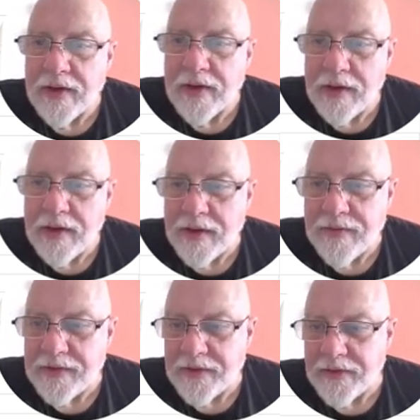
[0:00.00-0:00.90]
Anyway,
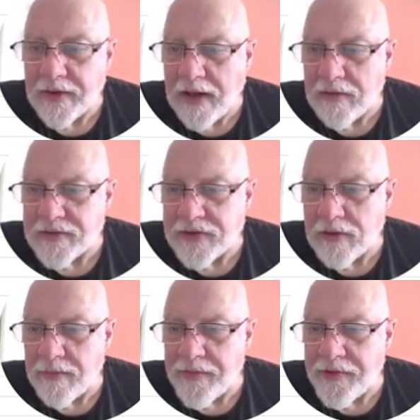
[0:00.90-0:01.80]
doesn't count.
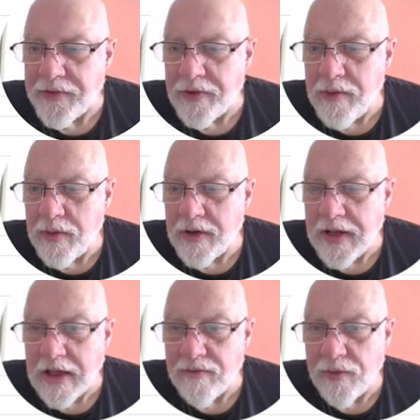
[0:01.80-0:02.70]
So 31
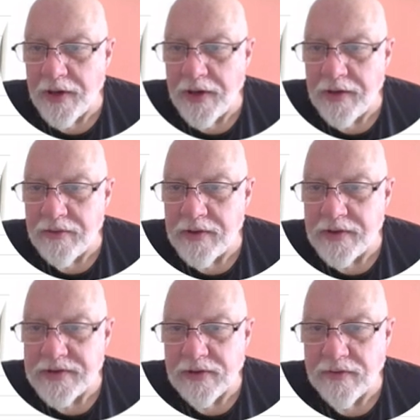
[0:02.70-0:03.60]
out of
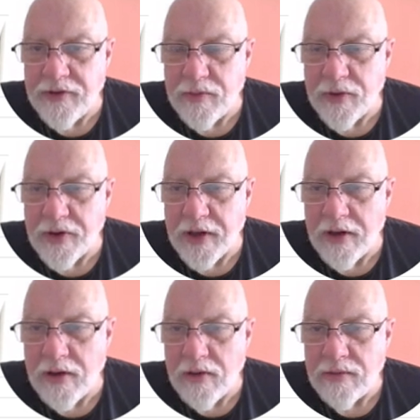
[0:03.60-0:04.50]
100, so a few more to
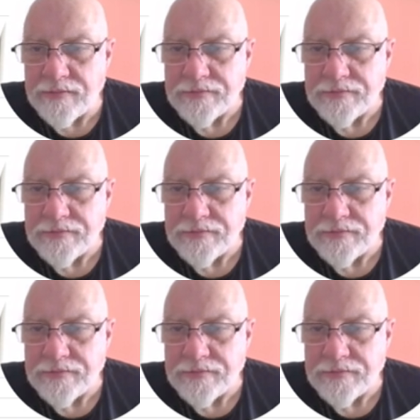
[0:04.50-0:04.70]
go.